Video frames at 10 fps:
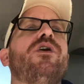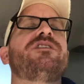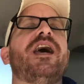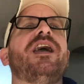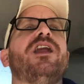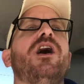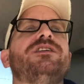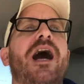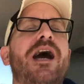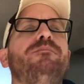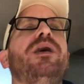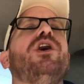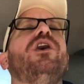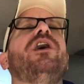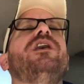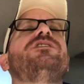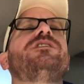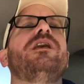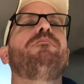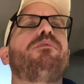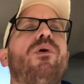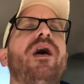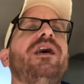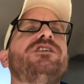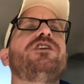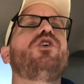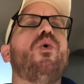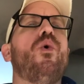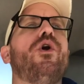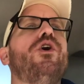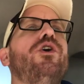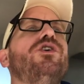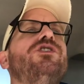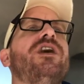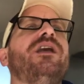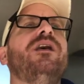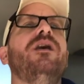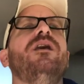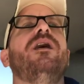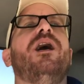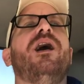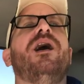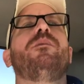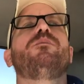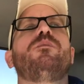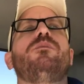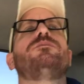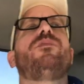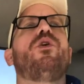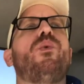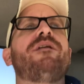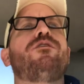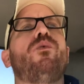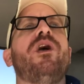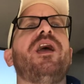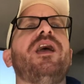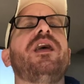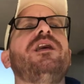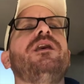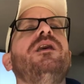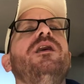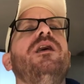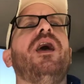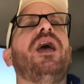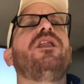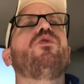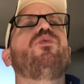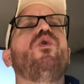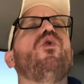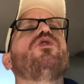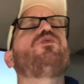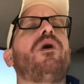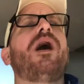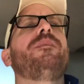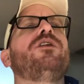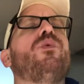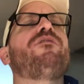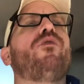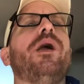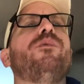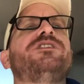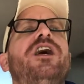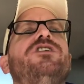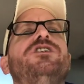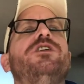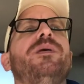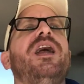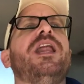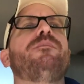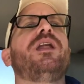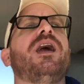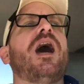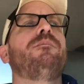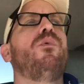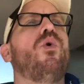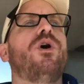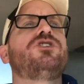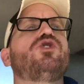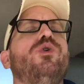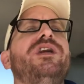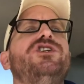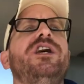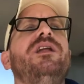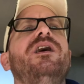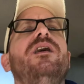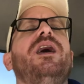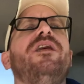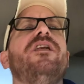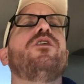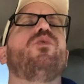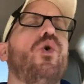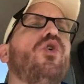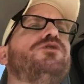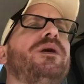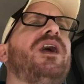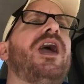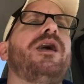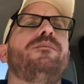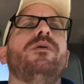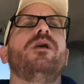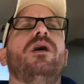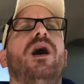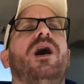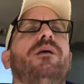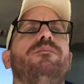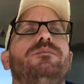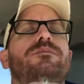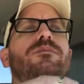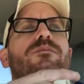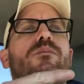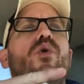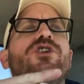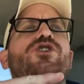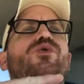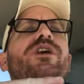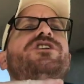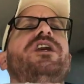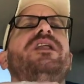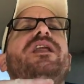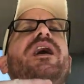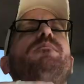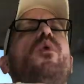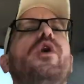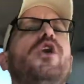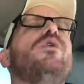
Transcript: they started taking on time periods and breaks and corners and the refereeing and the rules were. I mean, the refereeing was there since the beginning, but it got more stringent, and then the rules became more stringent and then